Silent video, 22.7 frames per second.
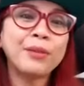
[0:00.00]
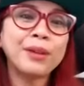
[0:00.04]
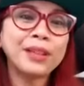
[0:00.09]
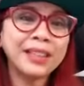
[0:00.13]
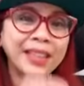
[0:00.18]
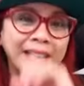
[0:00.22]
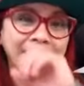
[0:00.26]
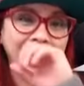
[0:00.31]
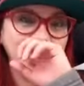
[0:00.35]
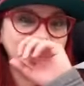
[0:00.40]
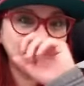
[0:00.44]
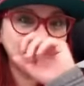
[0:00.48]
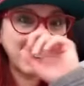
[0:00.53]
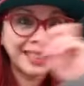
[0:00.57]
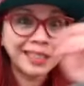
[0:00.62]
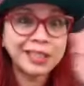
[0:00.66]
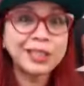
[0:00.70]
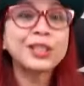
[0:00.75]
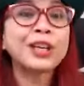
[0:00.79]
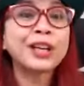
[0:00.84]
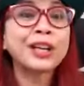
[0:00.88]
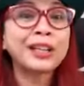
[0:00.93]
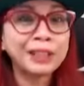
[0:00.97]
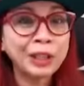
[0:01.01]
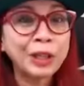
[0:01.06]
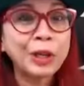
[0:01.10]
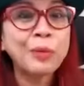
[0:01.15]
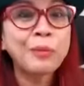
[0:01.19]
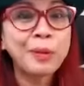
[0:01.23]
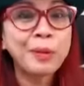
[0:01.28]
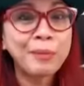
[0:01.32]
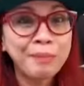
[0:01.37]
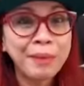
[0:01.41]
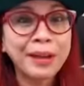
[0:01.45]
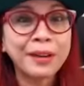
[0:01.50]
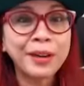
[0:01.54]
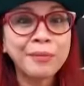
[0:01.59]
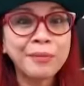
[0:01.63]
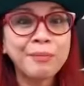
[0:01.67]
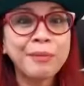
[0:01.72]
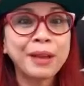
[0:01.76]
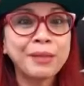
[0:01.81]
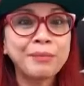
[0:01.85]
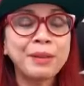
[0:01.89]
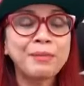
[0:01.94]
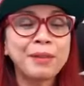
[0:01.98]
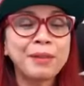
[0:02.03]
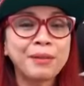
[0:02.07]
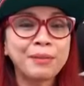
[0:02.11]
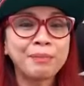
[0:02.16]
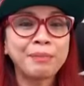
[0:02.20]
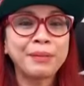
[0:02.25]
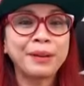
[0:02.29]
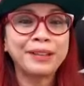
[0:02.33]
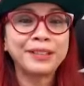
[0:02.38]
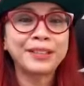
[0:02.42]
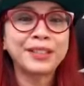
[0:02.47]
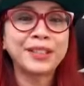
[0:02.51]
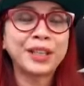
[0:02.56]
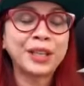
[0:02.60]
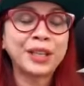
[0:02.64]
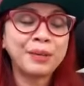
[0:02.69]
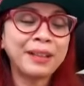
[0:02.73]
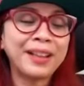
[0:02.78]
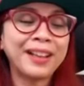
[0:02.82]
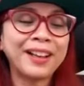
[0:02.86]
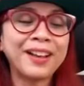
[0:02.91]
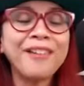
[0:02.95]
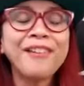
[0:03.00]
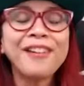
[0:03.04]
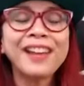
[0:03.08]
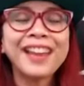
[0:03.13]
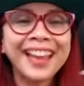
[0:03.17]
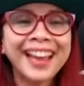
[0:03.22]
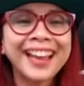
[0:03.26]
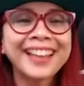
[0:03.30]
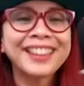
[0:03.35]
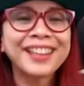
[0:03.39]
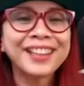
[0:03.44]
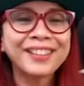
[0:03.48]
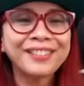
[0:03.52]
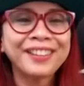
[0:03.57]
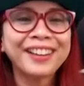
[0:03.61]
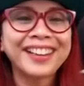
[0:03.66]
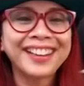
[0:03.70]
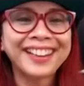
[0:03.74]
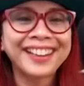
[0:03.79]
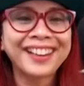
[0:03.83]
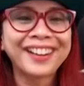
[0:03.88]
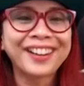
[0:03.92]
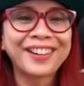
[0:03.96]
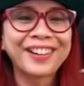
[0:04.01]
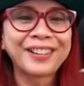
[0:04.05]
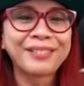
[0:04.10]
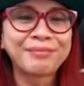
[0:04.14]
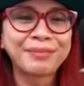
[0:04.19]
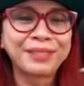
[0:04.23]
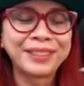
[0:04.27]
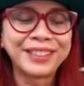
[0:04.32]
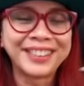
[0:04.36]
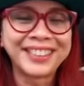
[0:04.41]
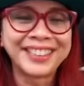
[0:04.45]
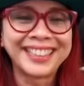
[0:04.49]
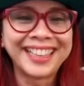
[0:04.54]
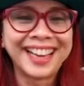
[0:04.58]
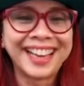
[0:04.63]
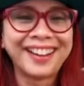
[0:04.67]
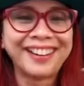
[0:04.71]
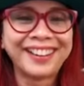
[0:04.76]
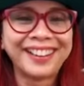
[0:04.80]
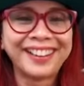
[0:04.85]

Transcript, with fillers: when the gas prices are a little bit better, maybe my parents are gonna be like, okay, I think we're gonna go in person now.